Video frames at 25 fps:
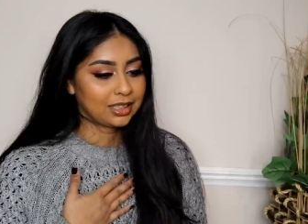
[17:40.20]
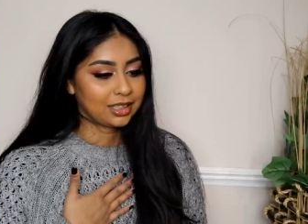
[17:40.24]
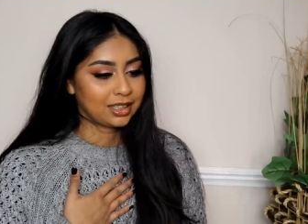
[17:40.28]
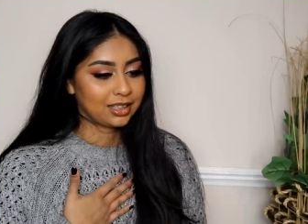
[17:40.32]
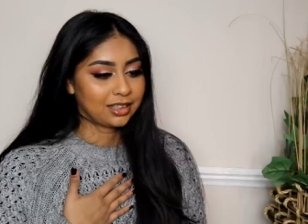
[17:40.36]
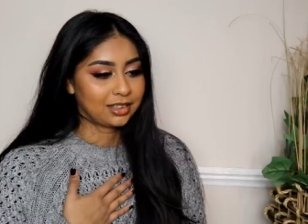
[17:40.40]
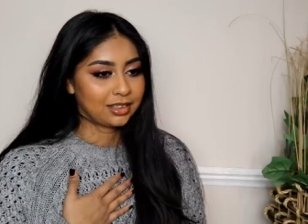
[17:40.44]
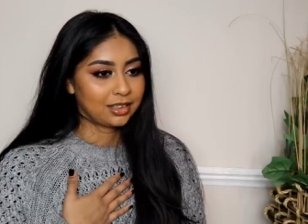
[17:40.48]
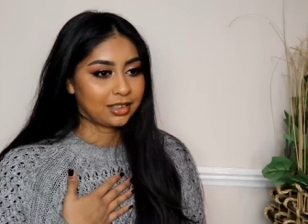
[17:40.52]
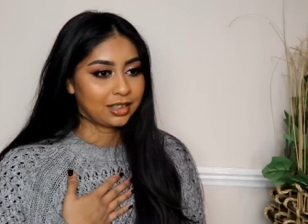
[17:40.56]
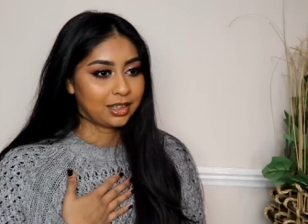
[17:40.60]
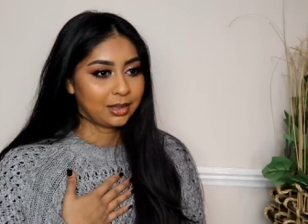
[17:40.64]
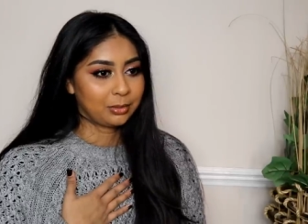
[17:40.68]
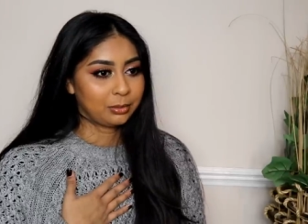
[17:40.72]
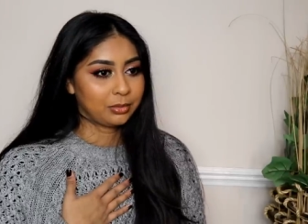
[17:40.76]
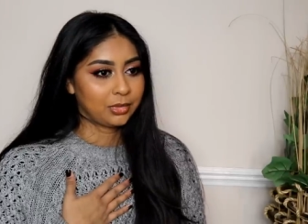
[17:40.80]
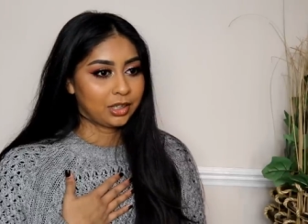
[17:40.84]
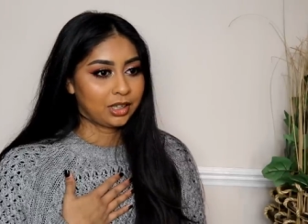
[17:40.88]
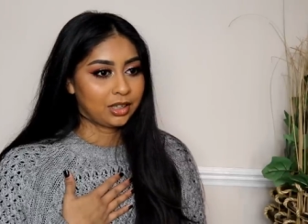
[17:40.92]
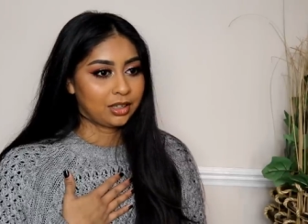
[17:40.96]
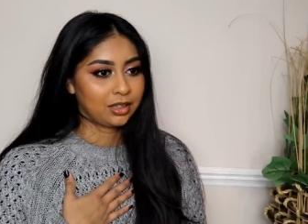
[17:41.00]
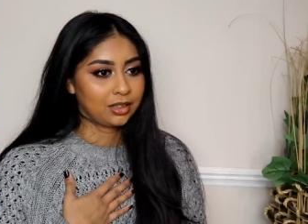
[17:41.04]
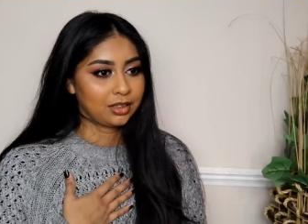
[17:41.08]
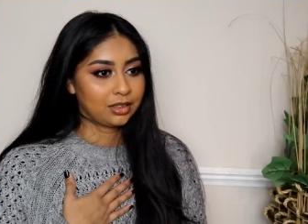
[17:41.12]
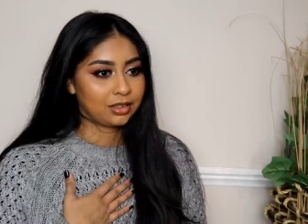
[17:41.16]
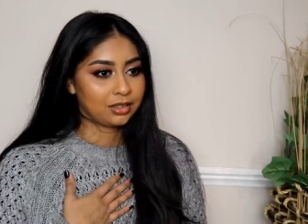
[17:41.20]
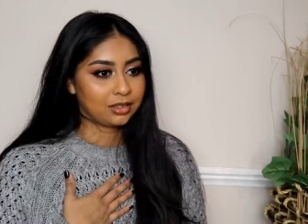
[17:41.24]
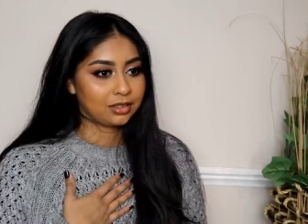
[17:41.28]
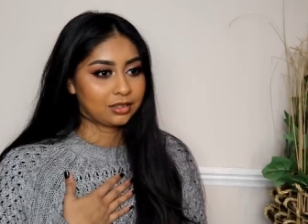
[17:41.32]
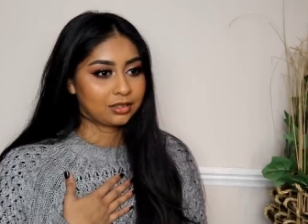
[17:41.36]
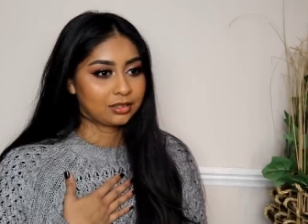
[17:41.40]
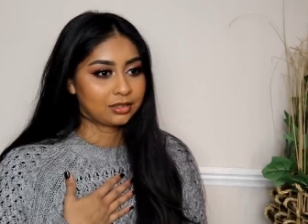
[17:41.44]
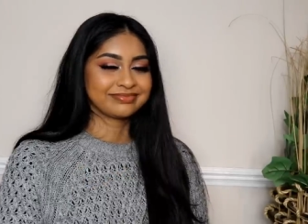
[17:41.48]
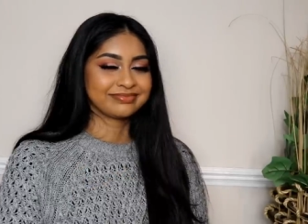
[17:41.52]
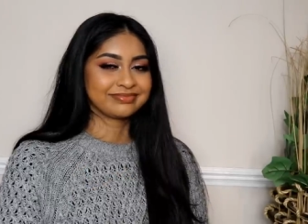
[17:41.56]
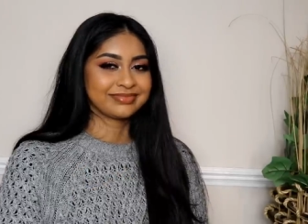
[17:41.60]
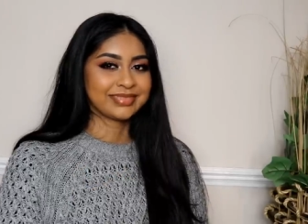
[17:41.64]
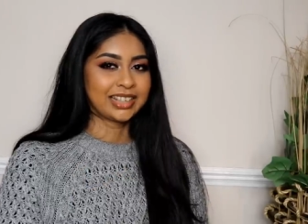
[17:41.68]
breaking back
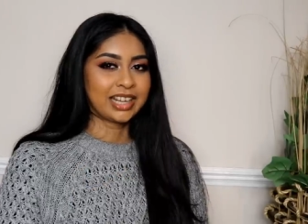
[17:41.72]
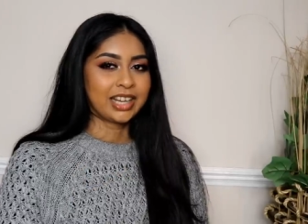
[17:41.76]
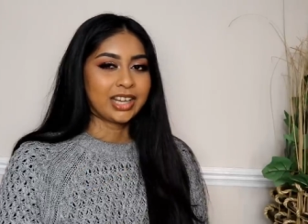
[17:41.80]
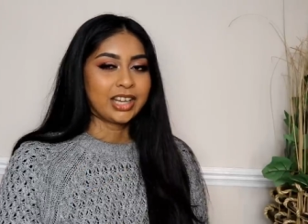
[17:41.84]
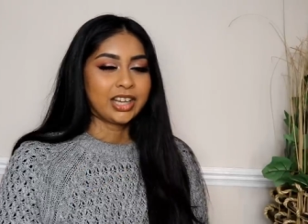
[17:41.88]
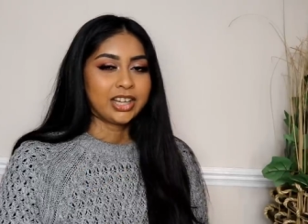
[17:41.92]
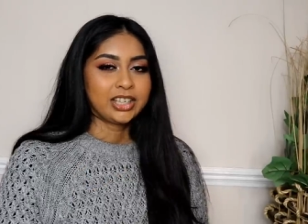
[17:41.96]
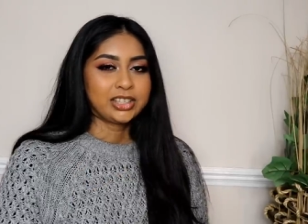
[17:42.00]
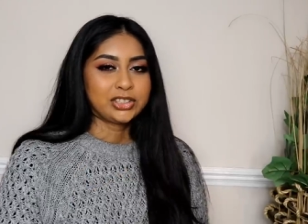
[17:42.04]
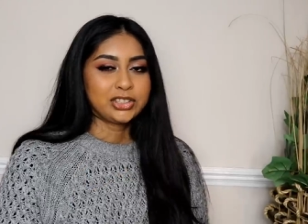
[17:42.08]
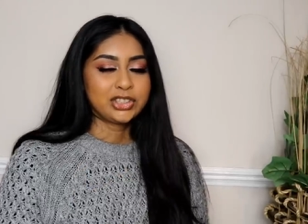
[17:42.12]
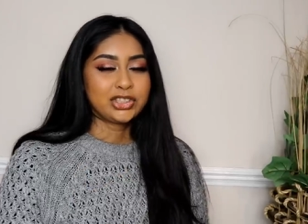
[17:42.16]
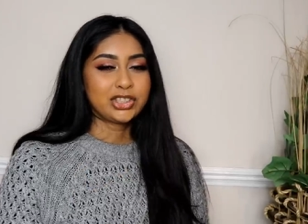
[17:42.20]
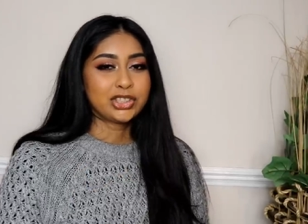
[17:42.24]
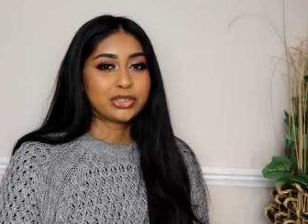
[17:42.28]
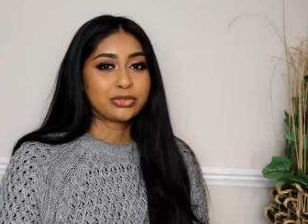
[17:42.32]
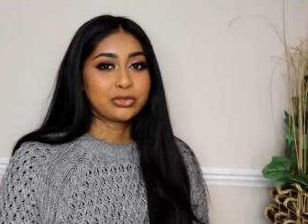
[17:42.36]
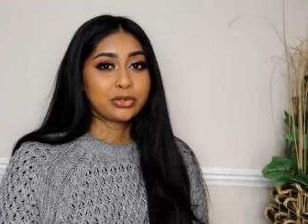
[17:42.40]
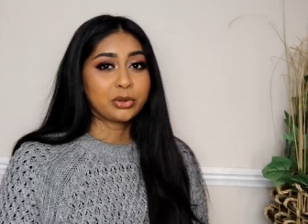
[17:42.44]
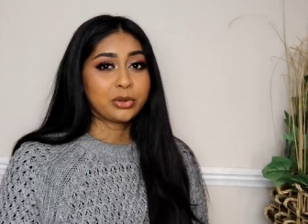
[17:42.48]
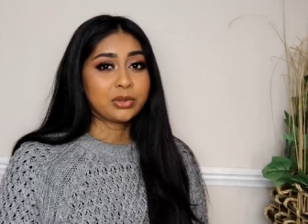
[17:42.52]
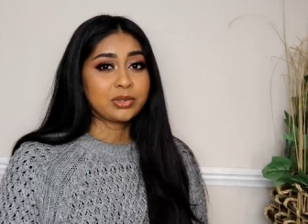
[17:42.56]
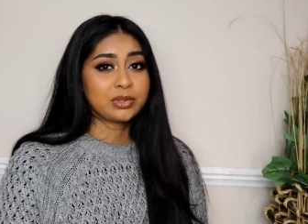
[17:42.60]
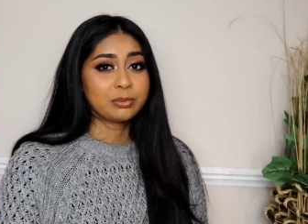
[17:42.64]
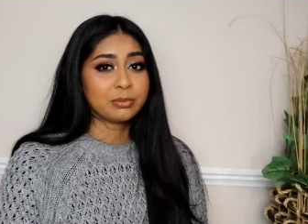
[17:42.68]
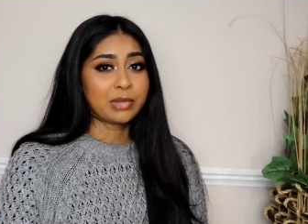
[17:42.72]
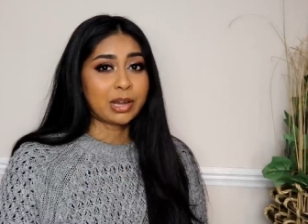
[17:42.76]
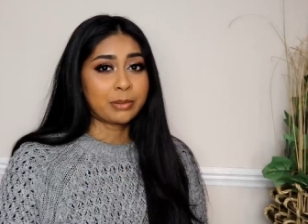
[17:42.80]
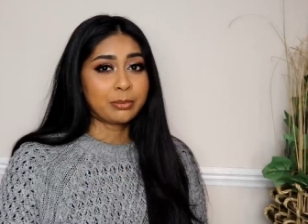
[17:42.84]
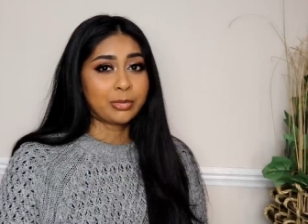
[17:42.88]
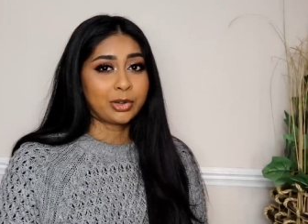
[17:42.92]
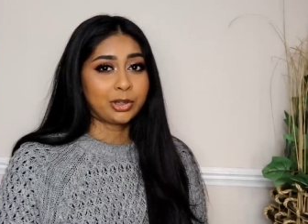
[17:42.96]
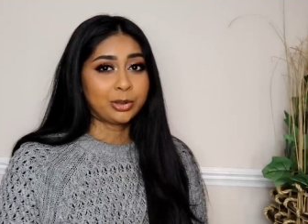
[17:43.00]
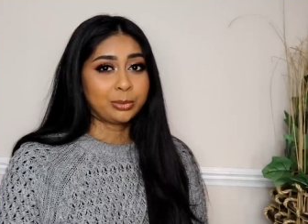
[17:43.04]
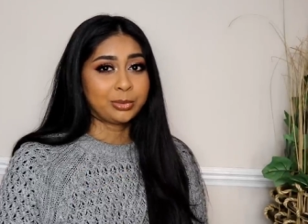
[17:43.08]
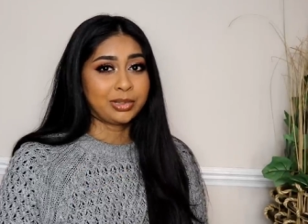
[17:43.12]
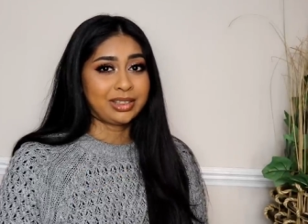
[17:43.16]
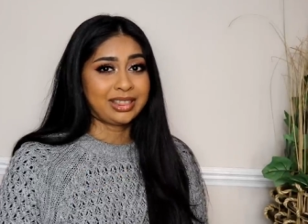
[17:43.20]
she just ruined my
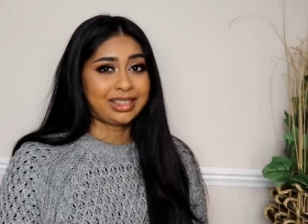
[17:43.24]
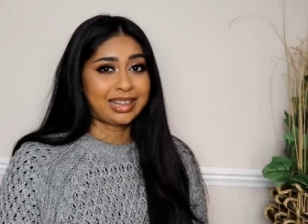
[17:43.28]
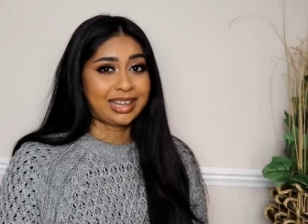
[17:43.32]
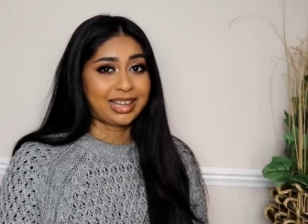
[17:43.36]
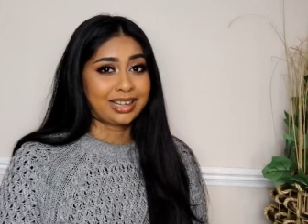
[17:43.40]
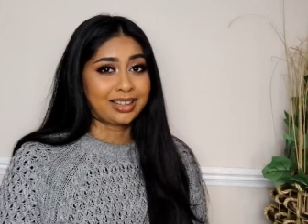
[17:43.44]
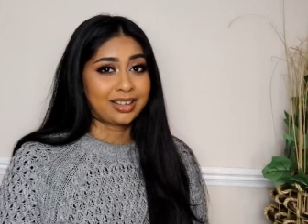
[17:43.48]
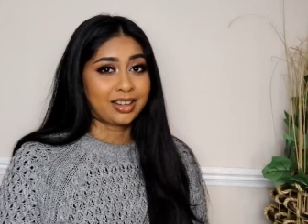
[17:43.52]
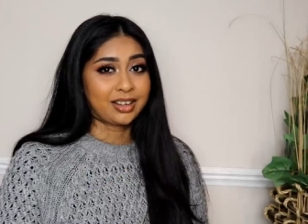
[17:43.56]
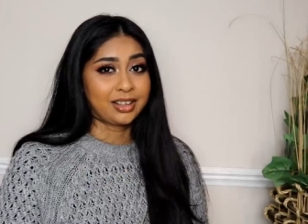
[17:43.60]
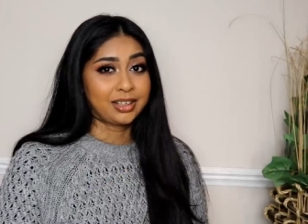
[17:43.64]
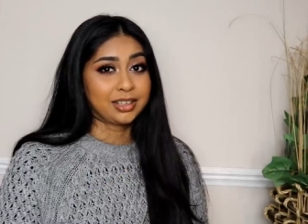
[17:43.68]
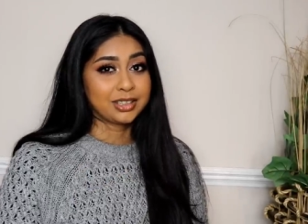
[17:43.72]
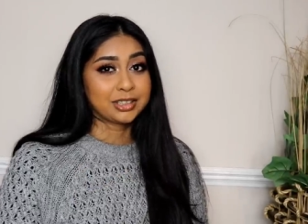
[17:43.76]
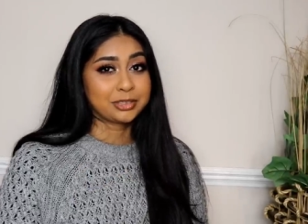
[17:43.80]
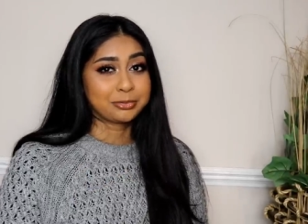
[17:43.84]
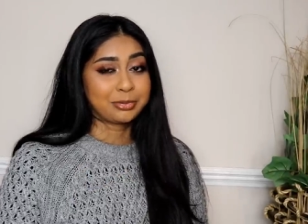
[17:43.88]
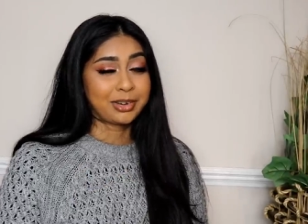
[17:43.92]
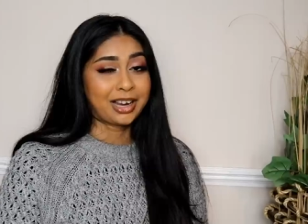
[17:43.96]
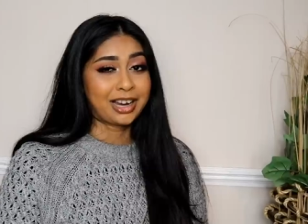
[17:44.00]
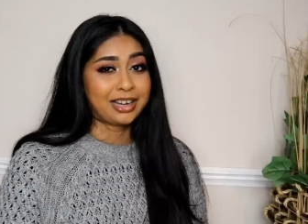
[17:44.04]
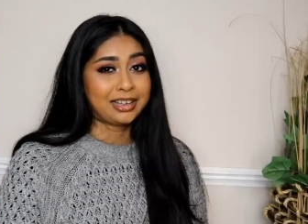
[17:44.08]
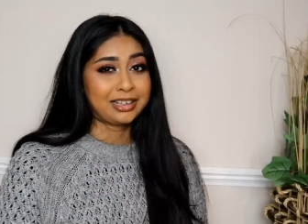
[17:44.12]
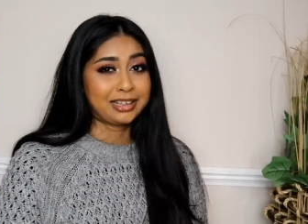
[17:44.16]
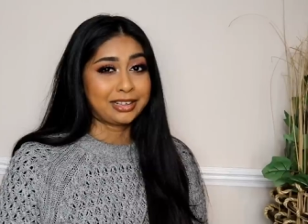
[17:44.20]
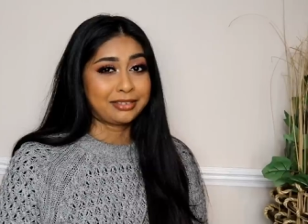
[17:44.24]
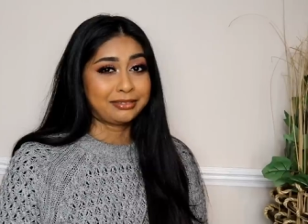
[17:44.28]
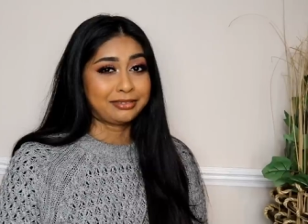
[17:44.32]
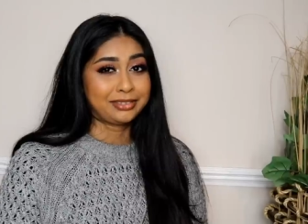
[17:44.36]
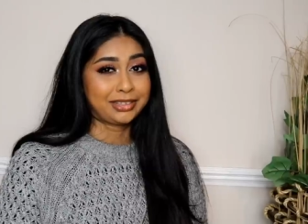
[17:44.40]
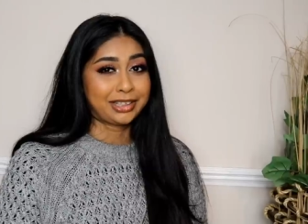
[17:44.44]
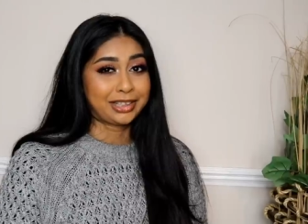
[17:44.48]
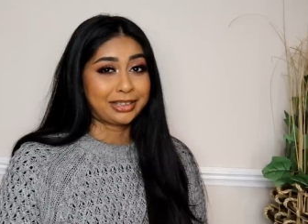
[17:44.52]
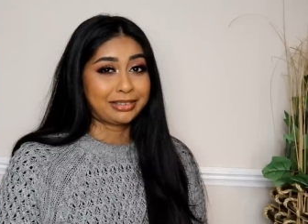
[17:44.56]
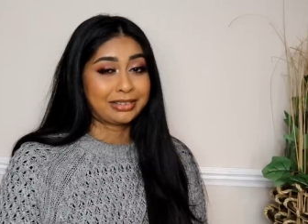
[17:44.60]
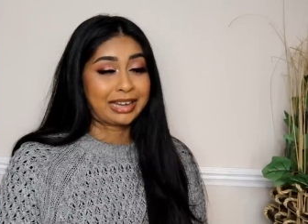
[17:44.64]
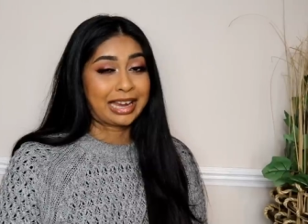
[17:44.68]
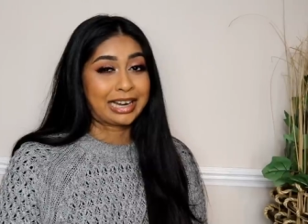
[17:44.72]
moment there guys but I love
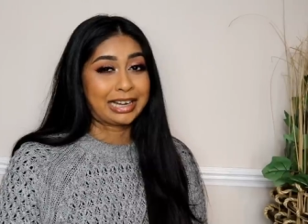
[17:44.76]
you